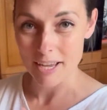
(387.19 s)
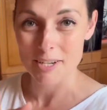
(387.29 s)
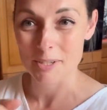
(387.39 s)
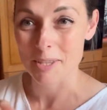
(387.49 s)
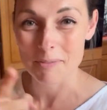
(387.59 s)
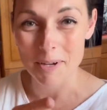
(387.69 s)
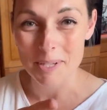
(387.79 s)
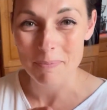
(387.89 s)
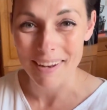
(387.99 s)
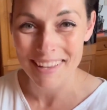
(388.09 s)
I just looked the wrong
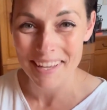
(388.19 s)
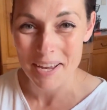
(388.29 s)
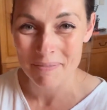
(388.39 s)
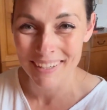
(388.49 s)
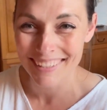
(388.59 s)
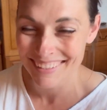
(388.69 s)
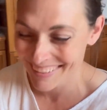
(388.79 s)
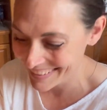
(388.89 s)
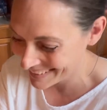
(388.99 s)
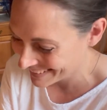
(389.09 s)
spot on the camera.
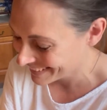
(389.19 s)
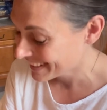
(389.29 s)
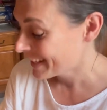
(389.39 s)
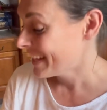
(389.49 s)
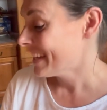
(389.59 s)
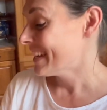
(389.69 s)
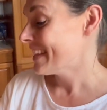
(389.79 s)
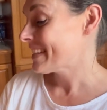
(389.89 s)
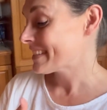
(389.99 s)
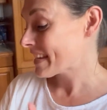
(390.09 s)

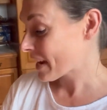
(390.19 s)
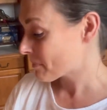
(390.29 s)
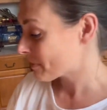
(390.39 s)
They stack up